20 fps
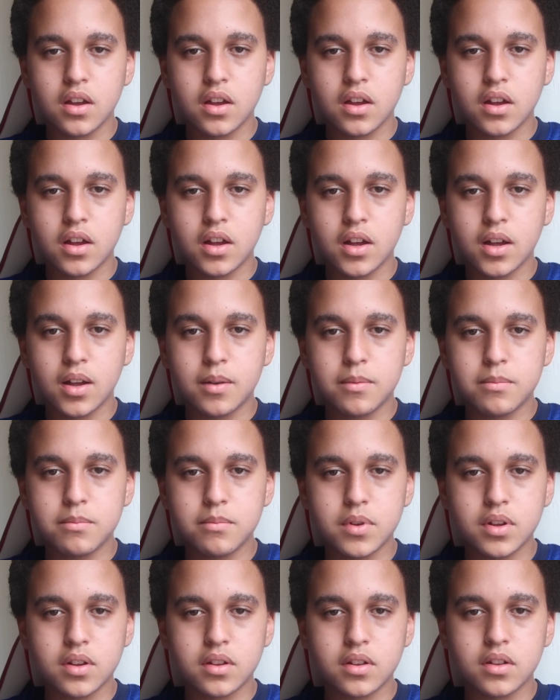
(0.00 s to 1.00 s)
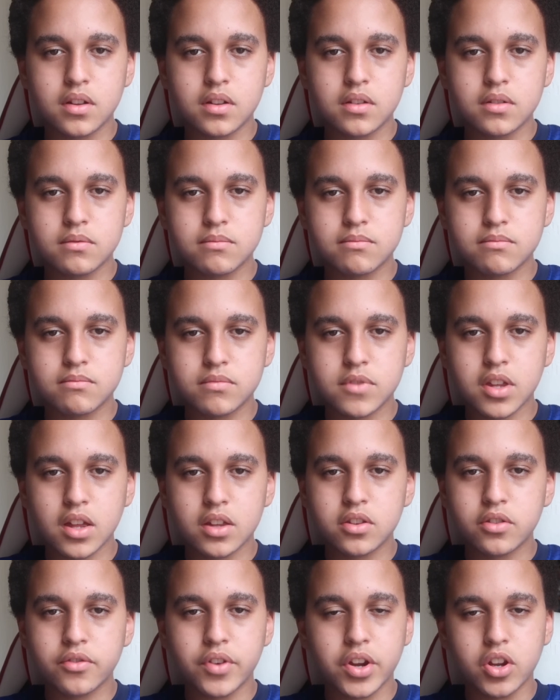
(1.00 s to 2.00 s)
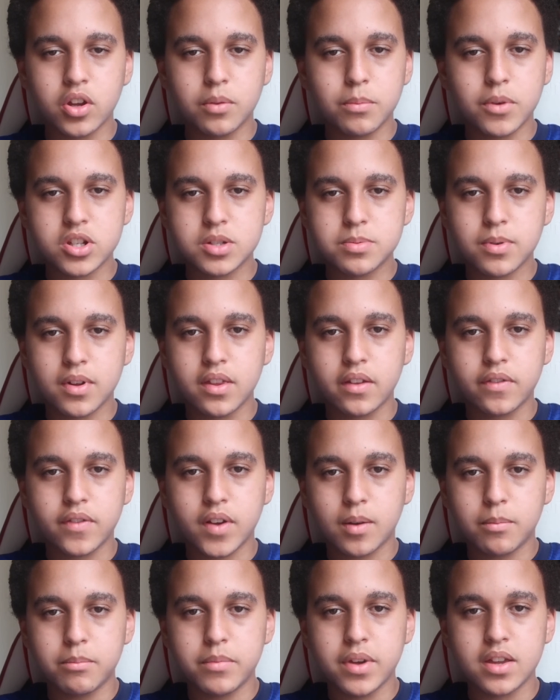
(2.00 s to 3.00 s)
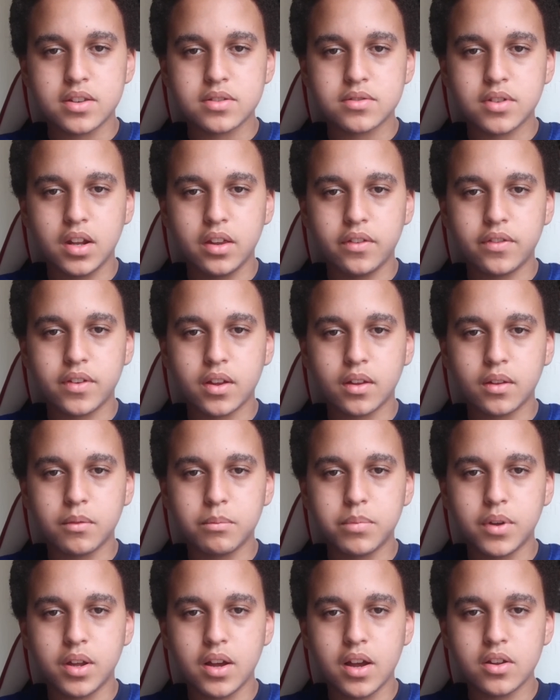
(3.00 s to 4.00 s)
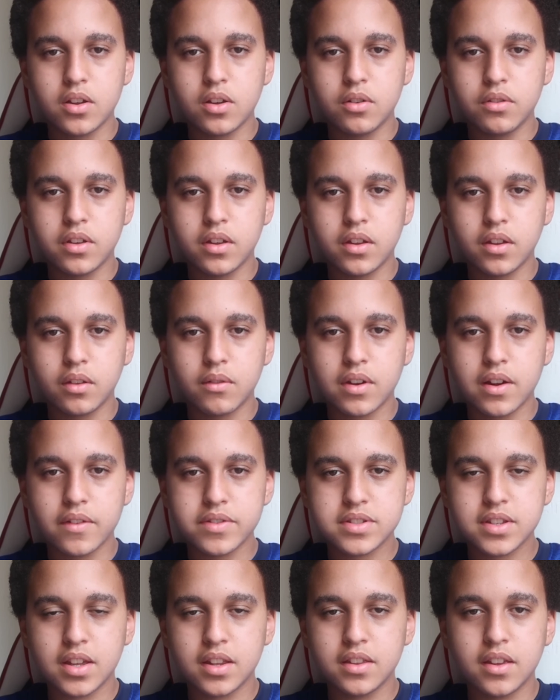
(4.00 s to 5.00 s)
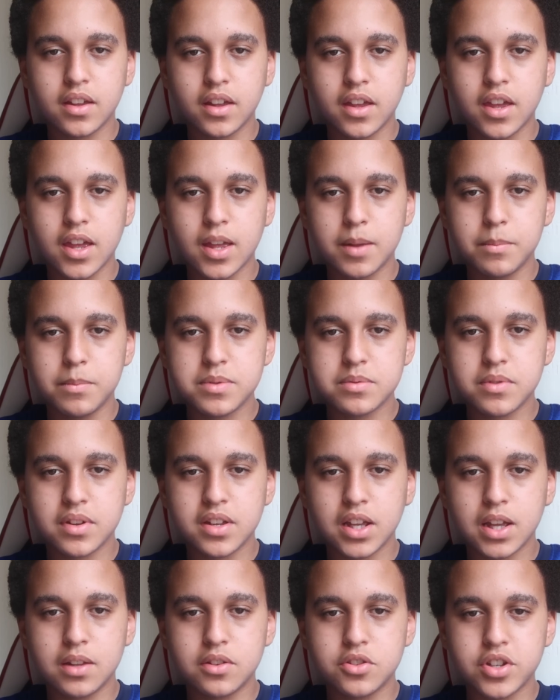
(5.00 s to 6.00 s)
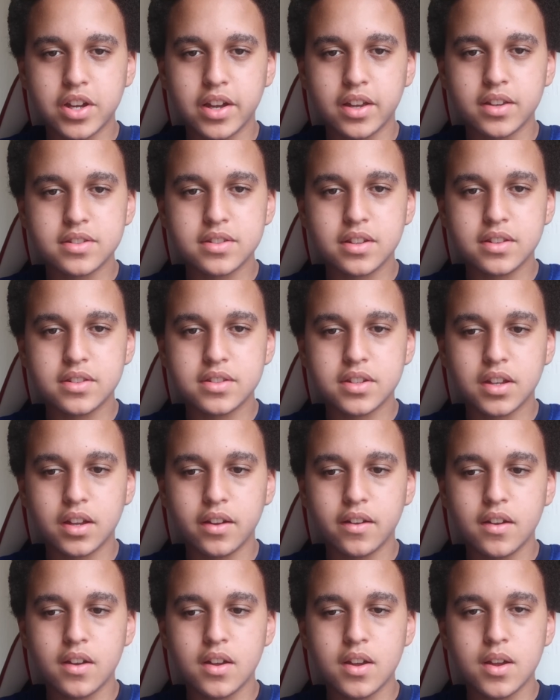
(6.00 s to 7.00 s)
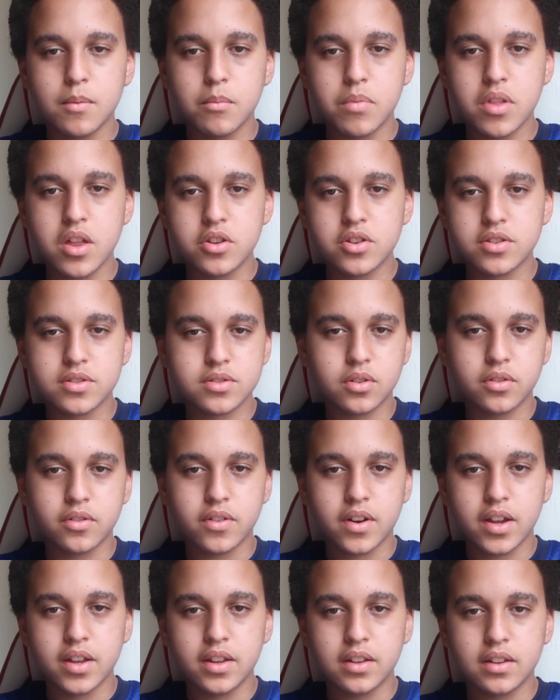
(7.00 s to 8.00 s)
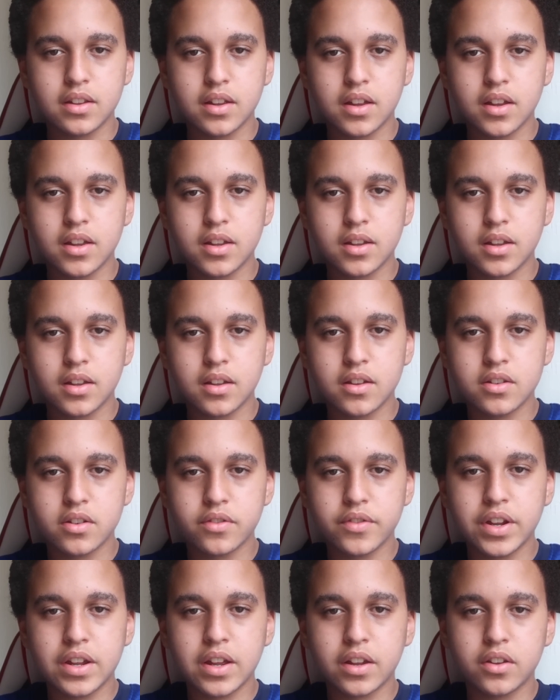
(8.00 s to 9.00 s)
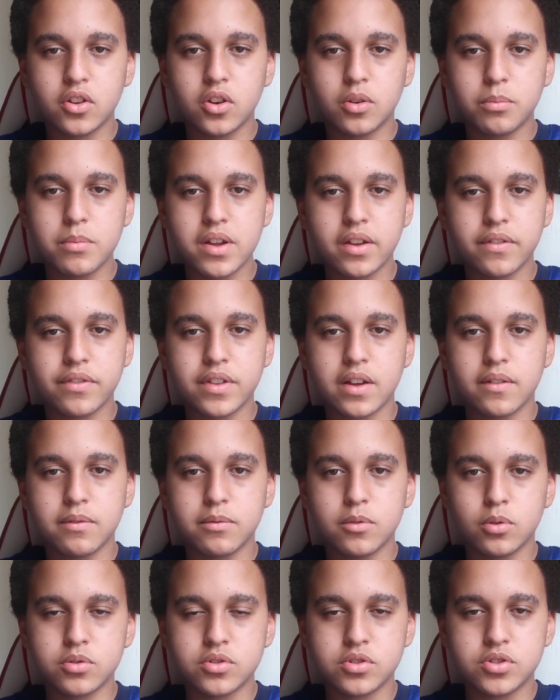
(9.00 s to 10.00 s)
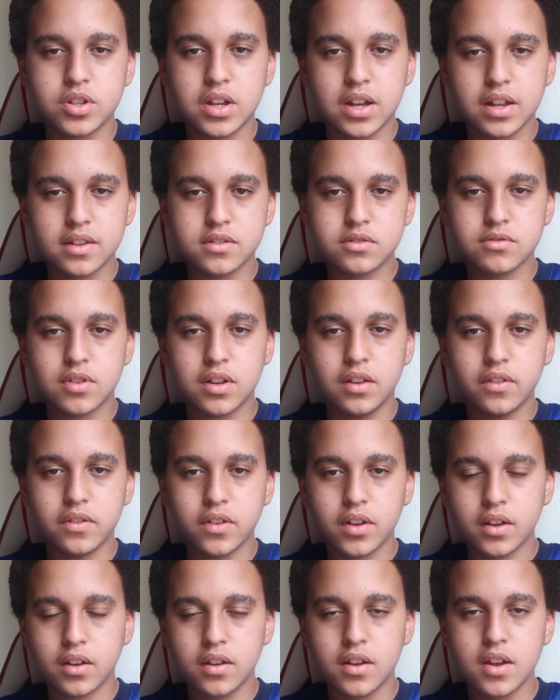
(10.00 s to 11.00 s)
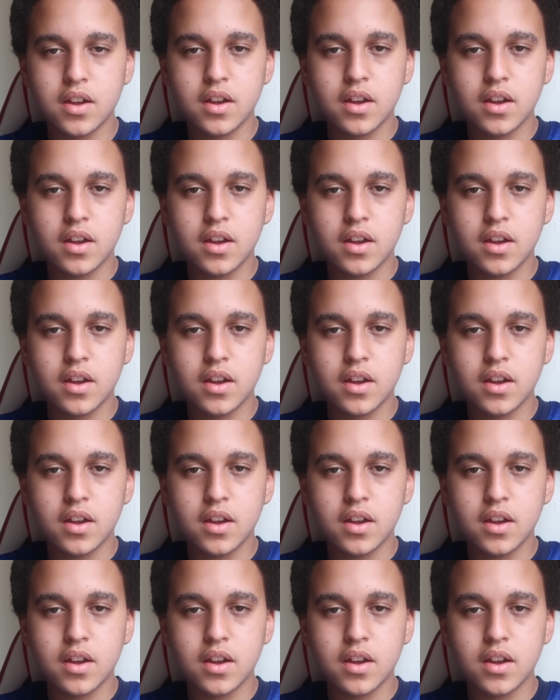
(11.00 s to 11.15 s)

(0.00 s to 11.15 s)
I don't really know much about their fan base or anything, but I know that when I've seen their games, when they hit Chelsea and stuff, they're just alright. Like, I don't really know if they have loads of chance or anything.